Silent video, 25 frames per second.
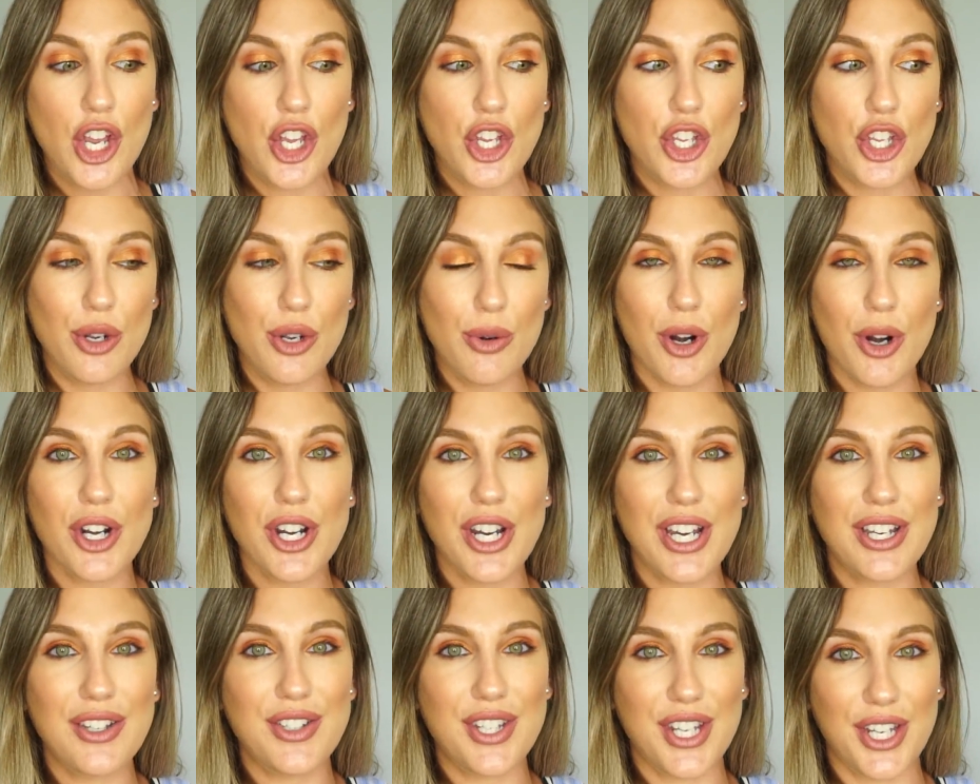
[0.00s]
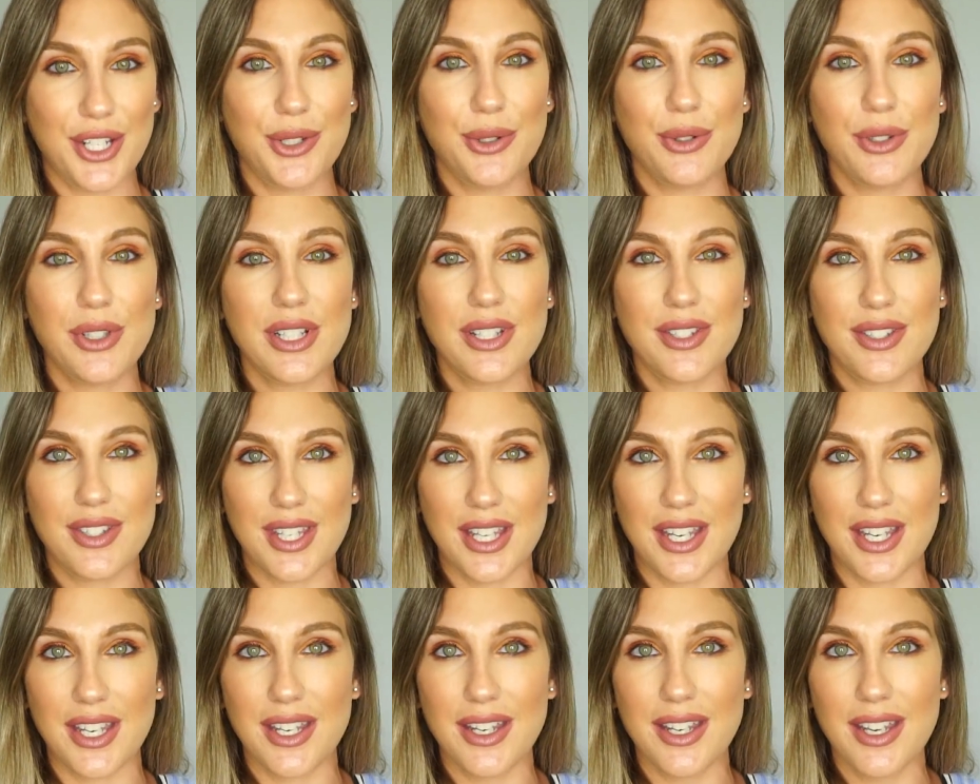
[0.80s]
you are continually
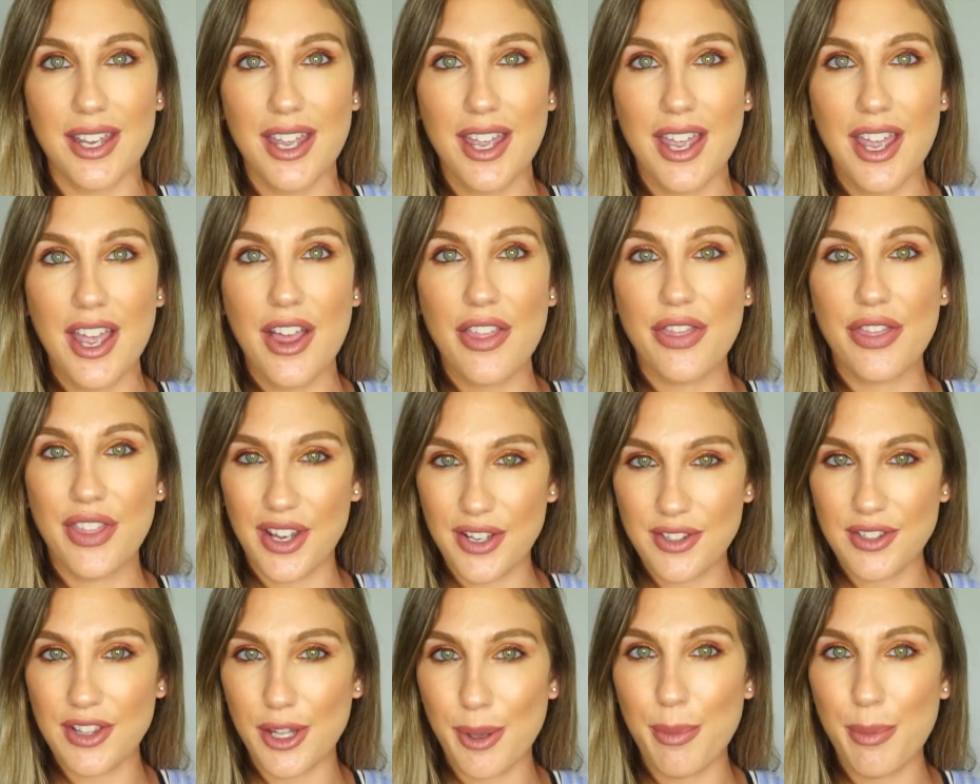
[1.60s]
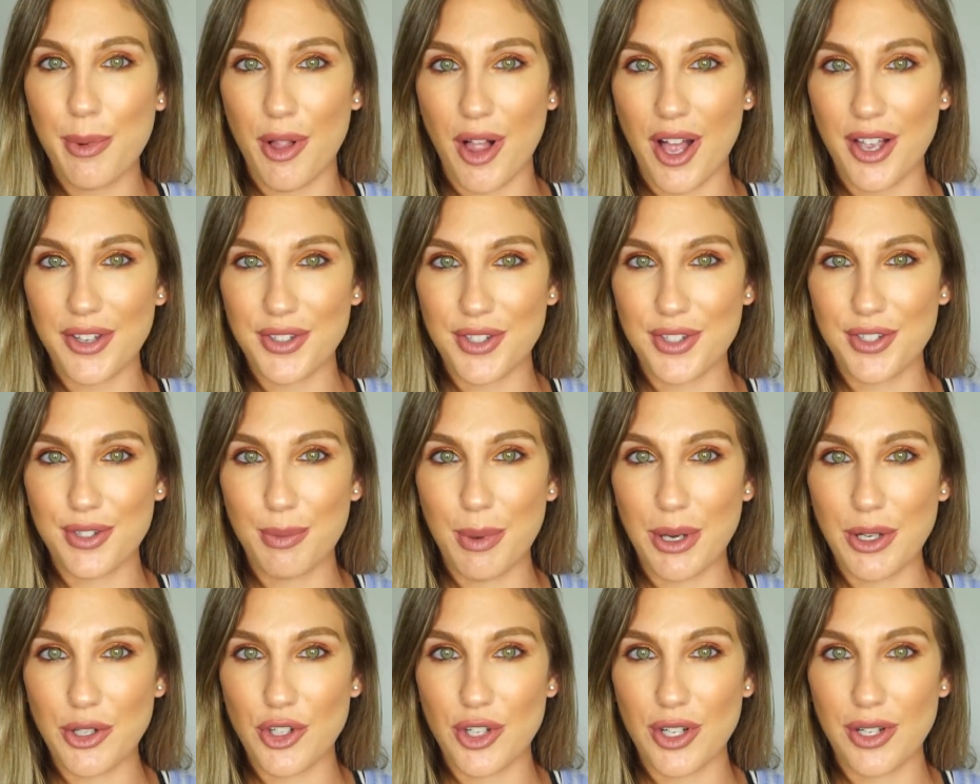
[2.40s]
seeing these lip glosses
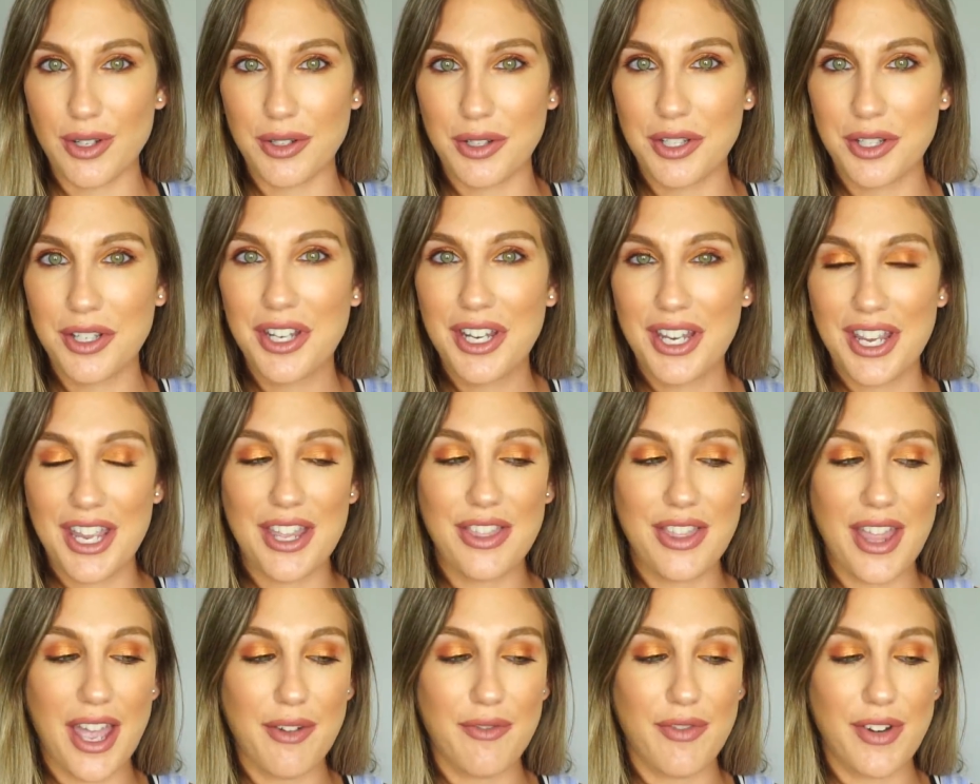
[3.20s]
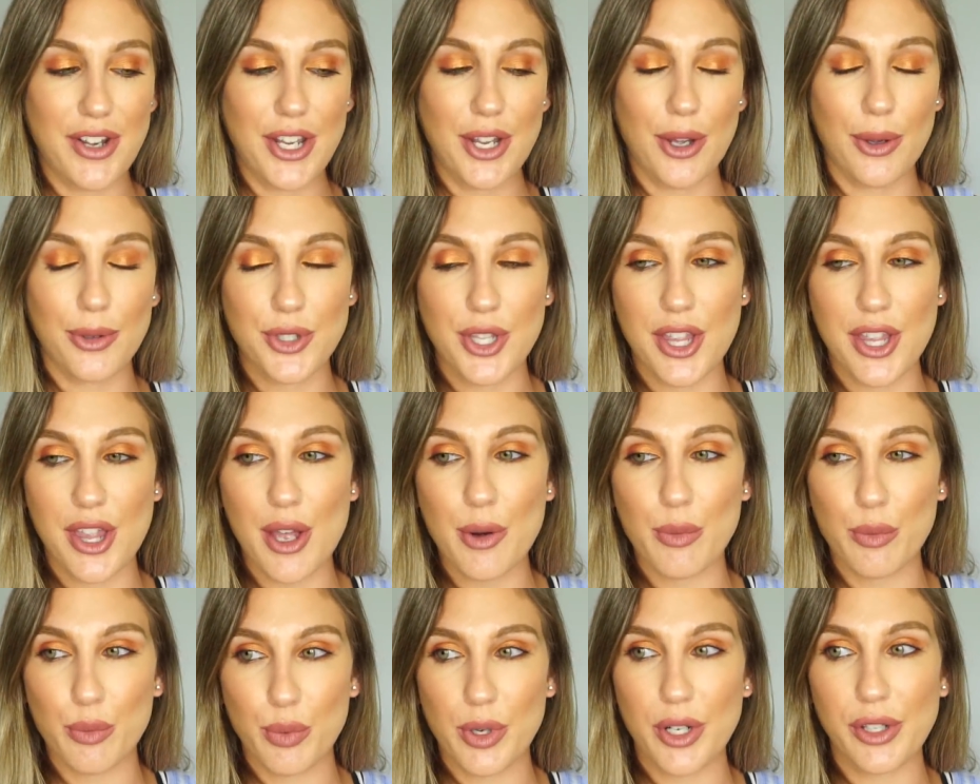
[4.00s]
mentioned in that video. So
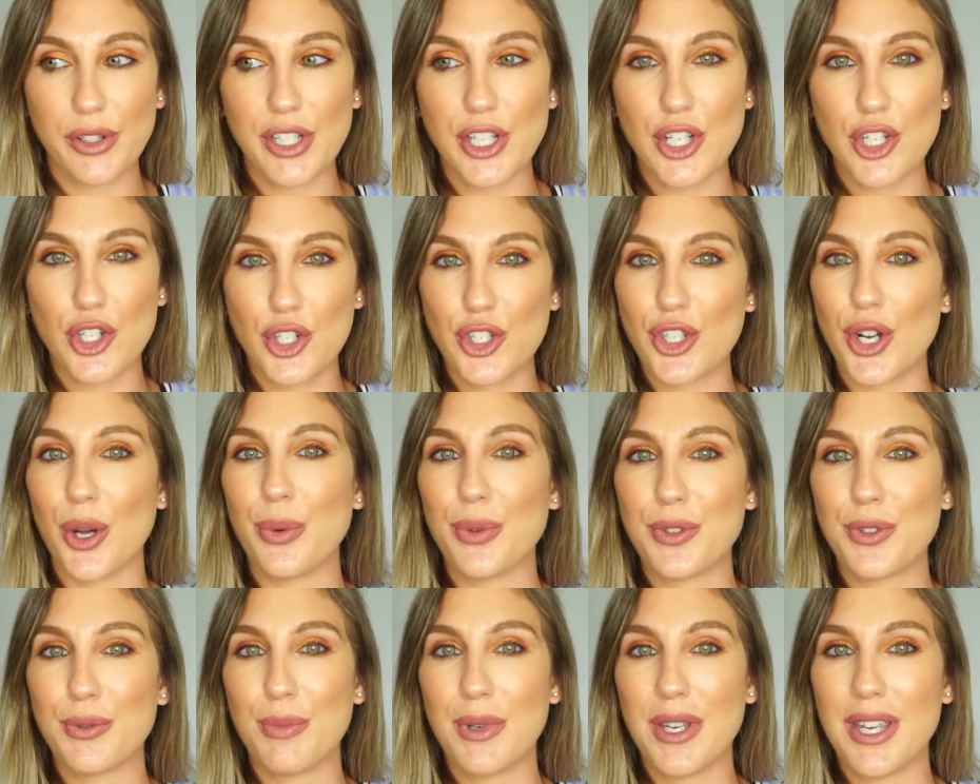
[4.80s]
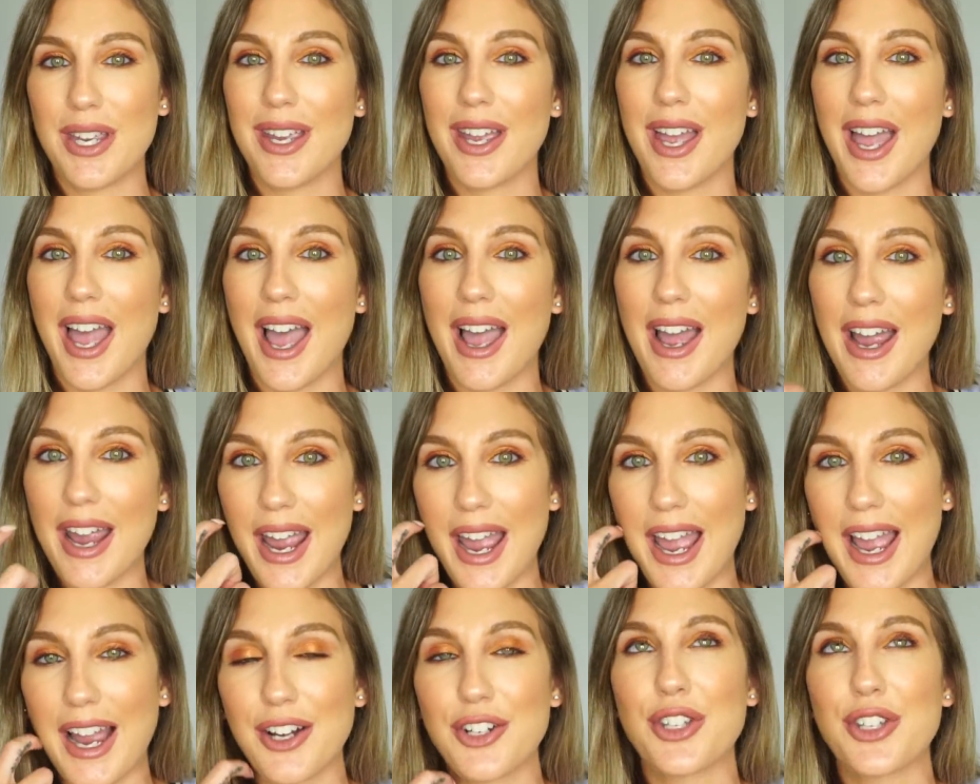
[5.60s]
that really shows me I
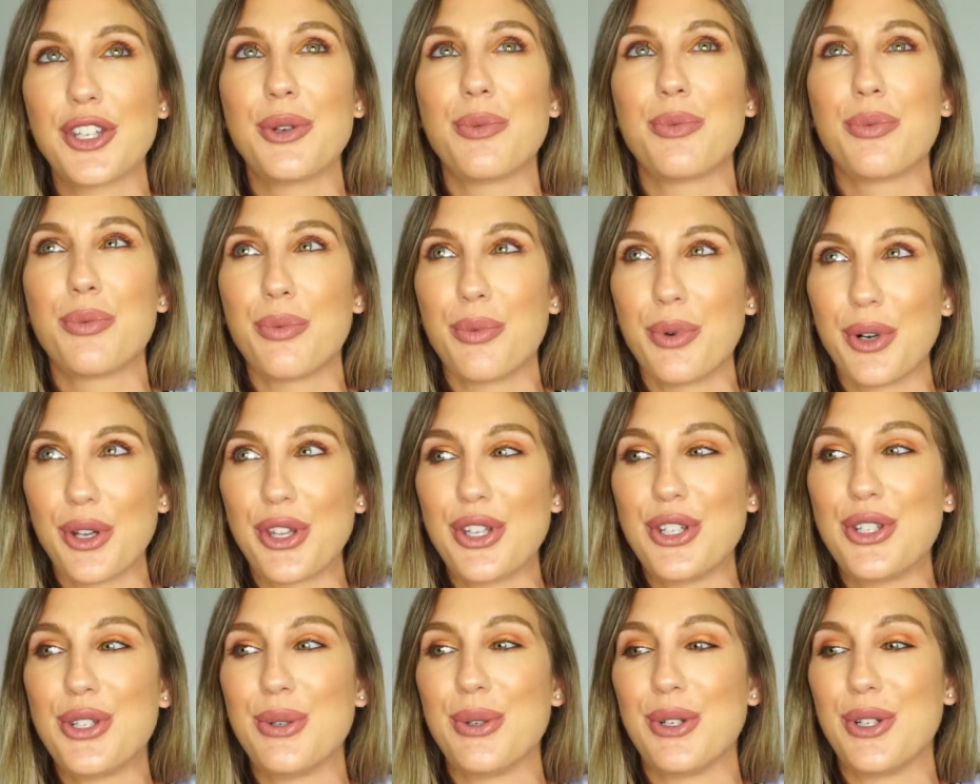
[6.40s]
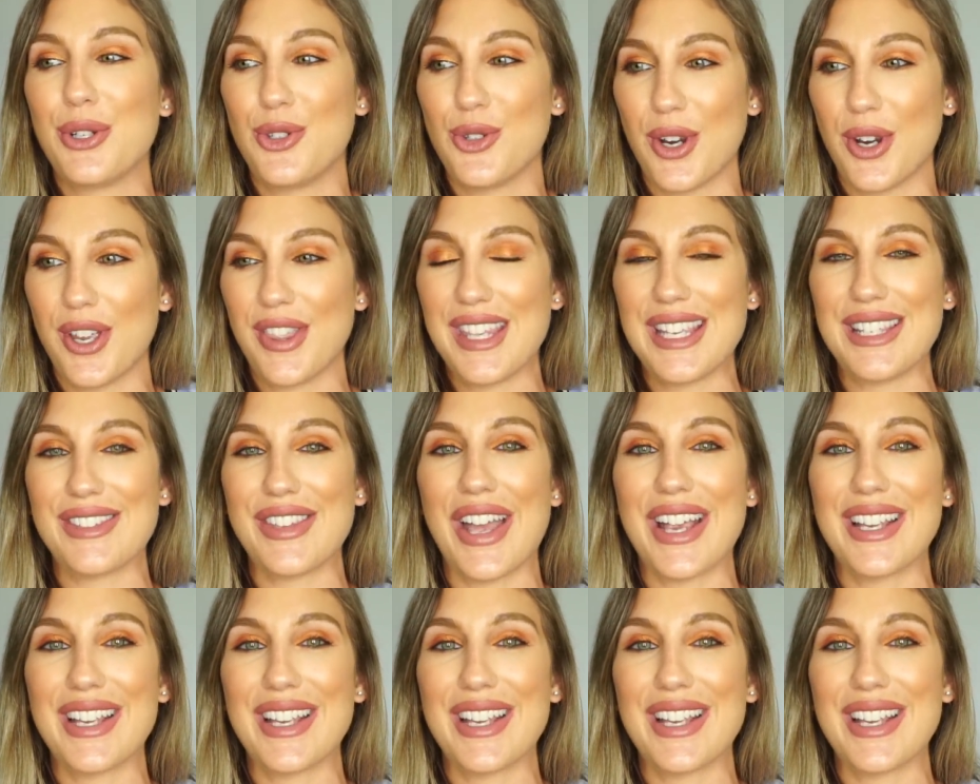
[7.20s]
actually really do enjoy these.